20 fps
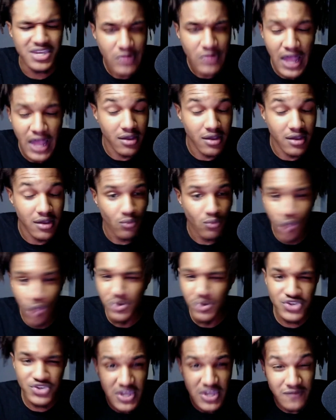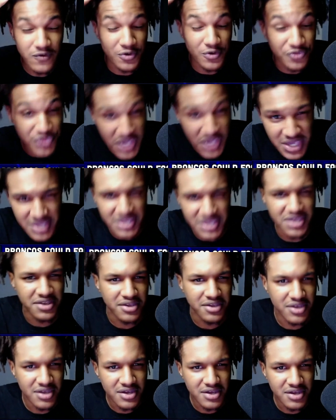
Like, what was Denver thinking?